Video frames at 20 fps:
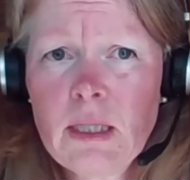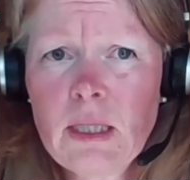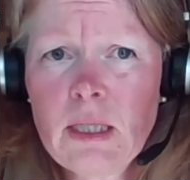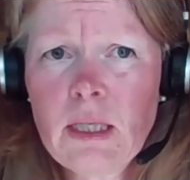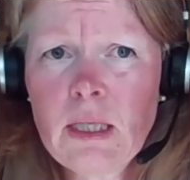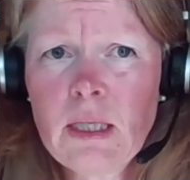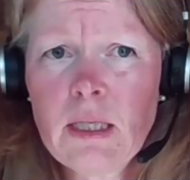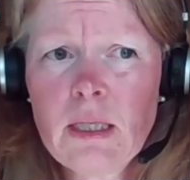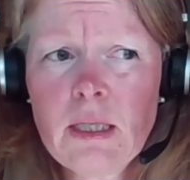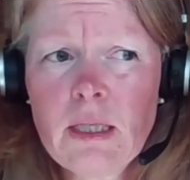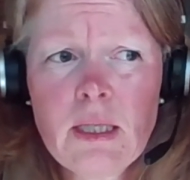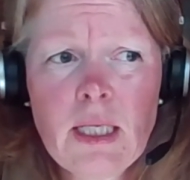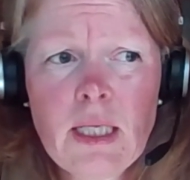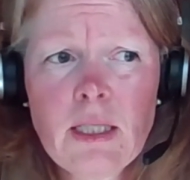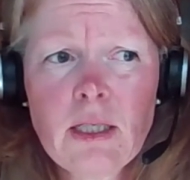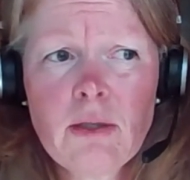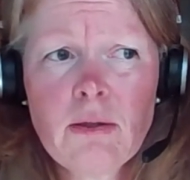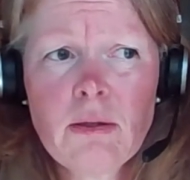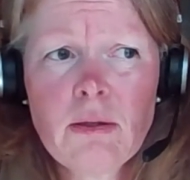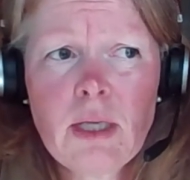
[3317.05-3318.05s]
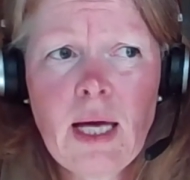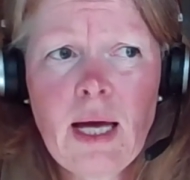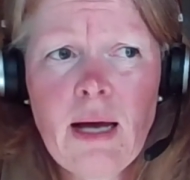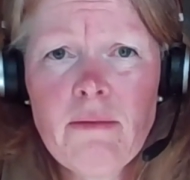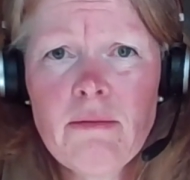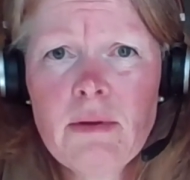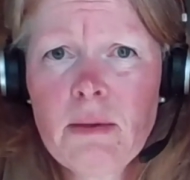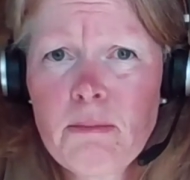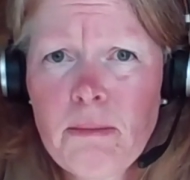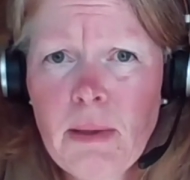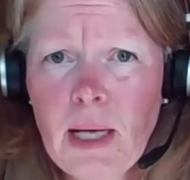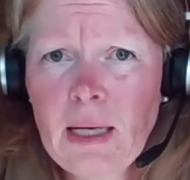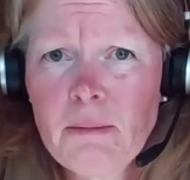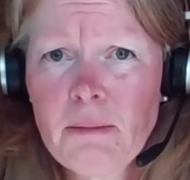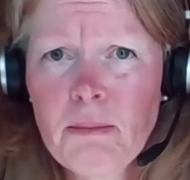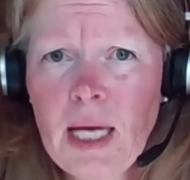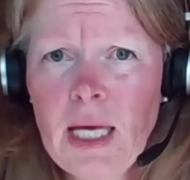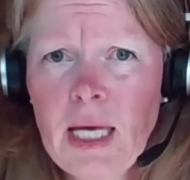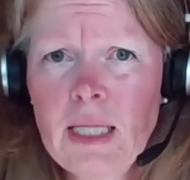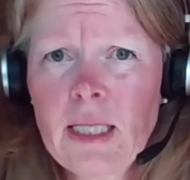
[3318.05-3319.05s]
They don't have the back
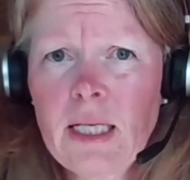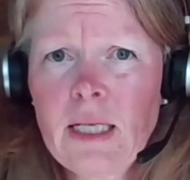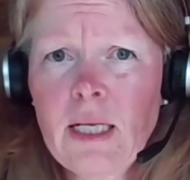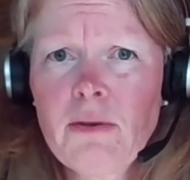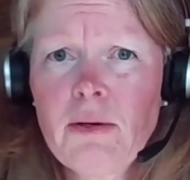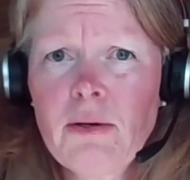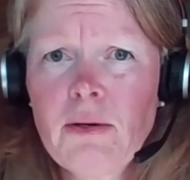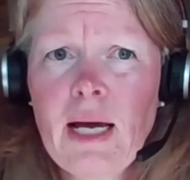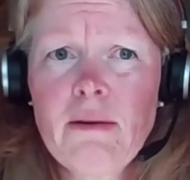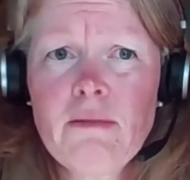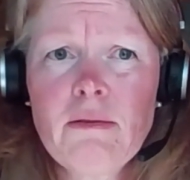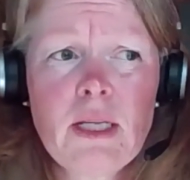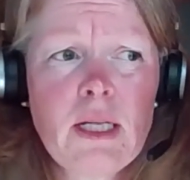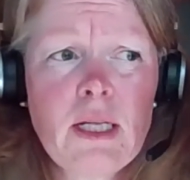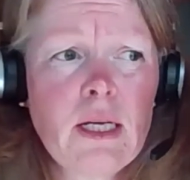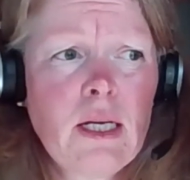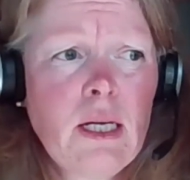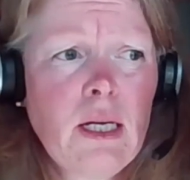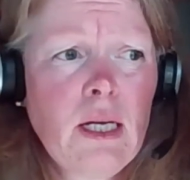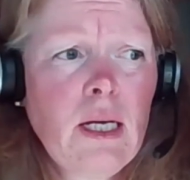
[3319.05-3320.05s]
pain, they don't have the,